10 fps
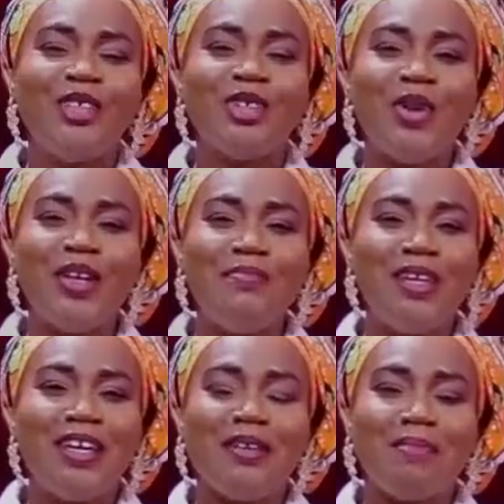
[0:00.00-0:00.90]
Join
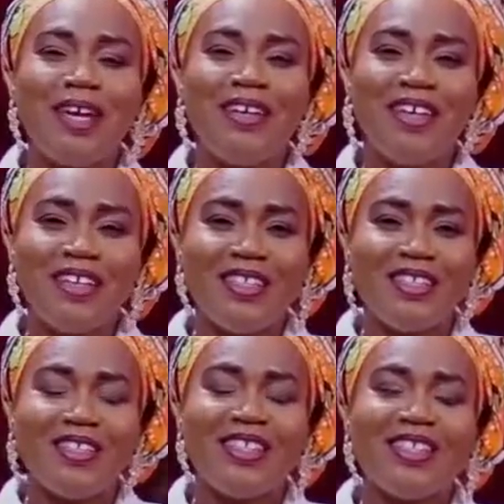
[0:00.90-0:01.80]
me and my
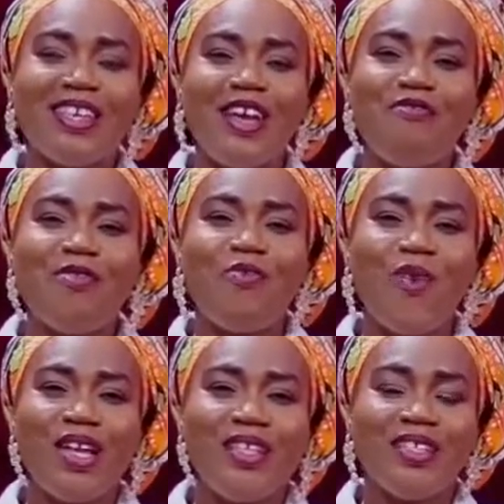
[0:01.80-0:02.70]
guests this and every
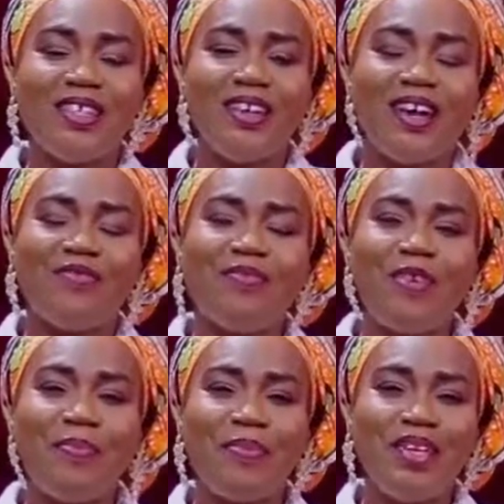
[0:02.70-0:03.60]
Wednesday at
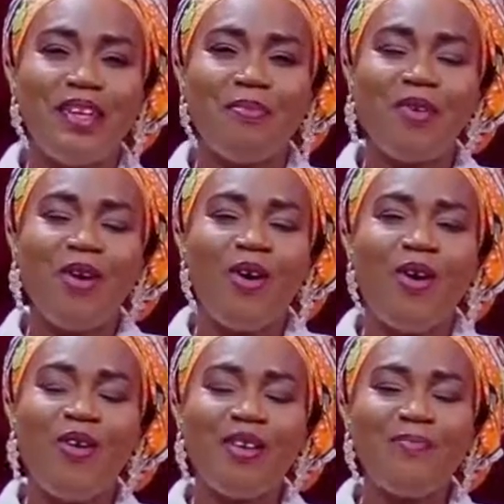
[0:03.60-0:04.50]
4
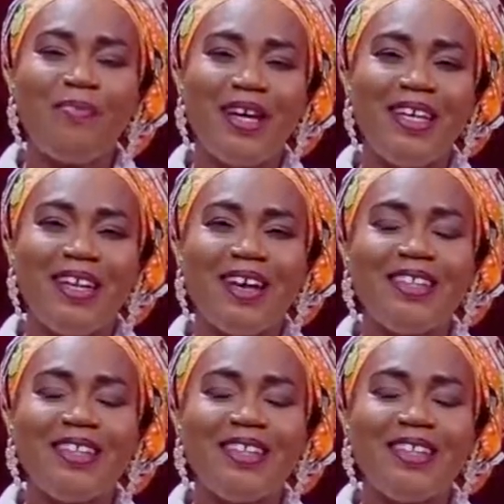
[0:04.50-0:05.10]
p.m. on Vagina